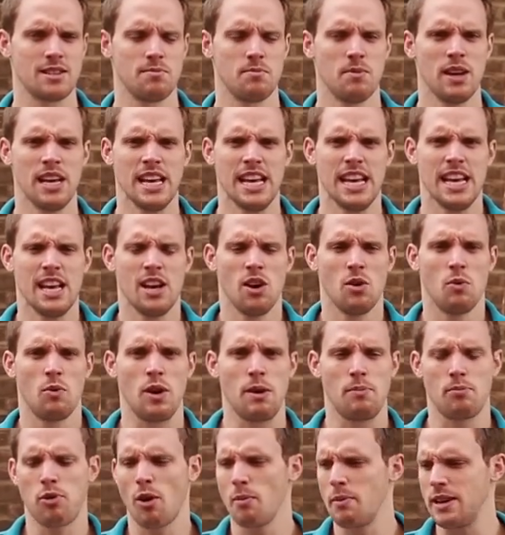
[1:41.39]
And
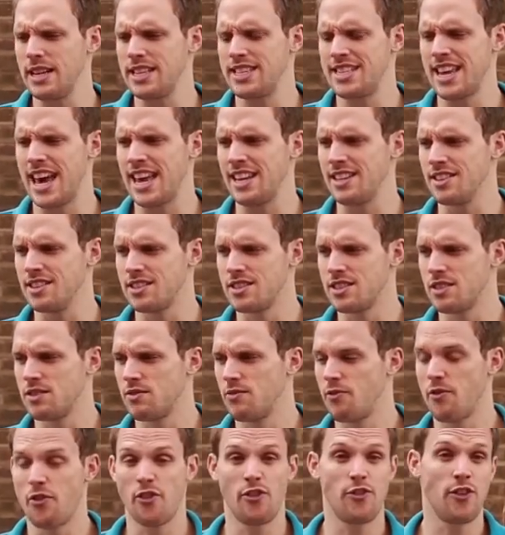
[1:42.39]
we probably sense
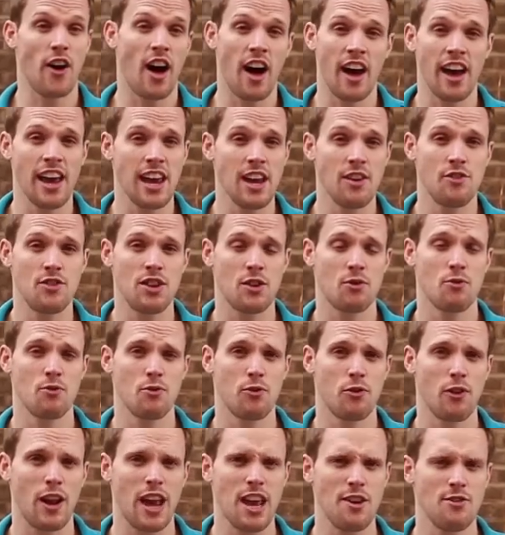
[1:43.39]
5
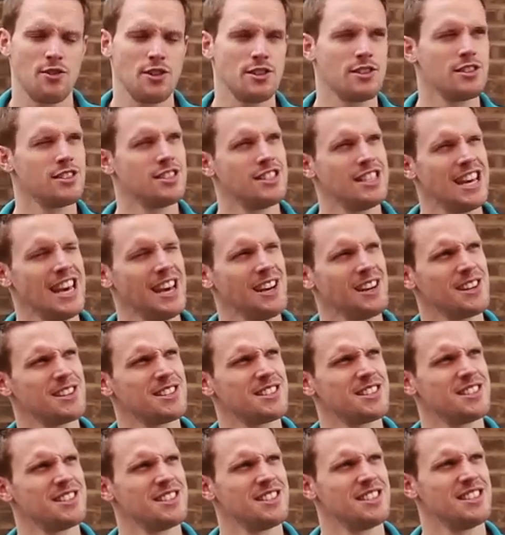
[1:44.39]
different flavors,
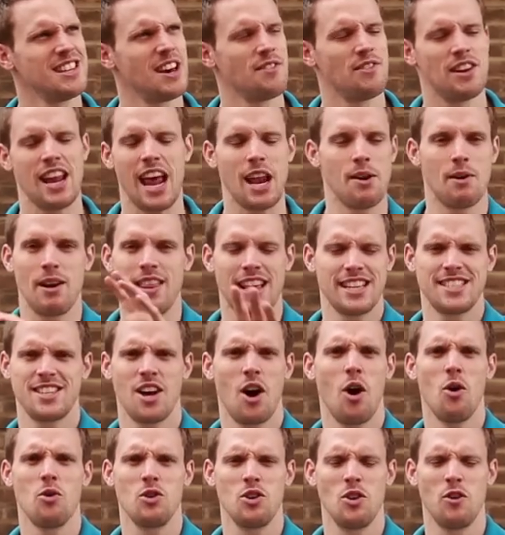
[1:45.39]
6, 7. Anyway, that's a
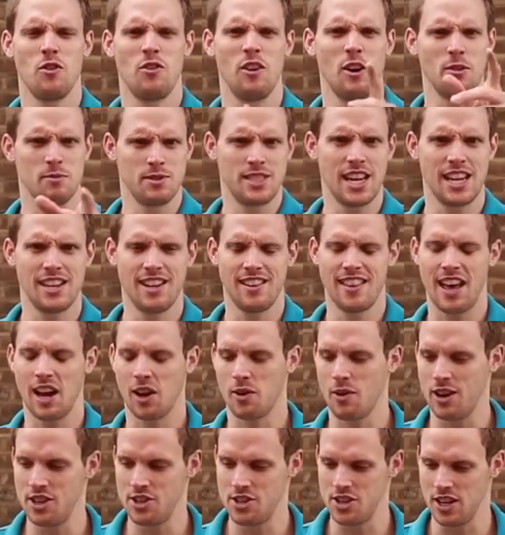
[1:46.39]
whole new film. Send in that
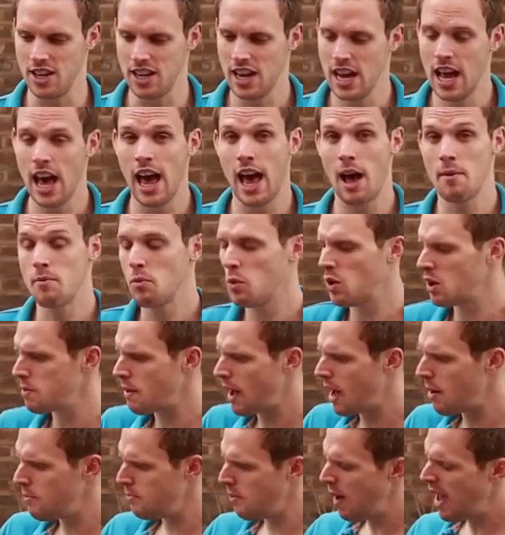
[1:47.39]
question. What
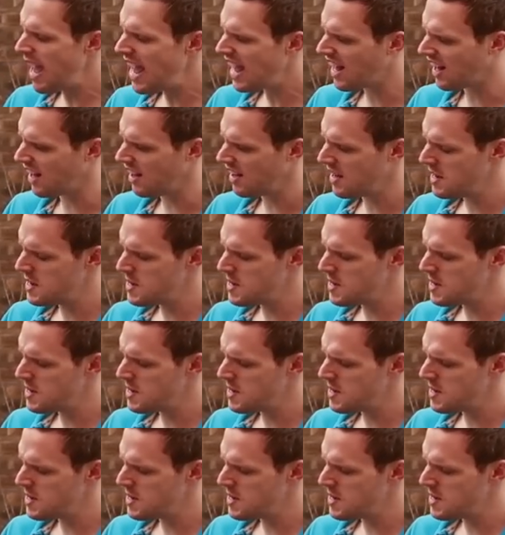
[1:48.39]
about a pig?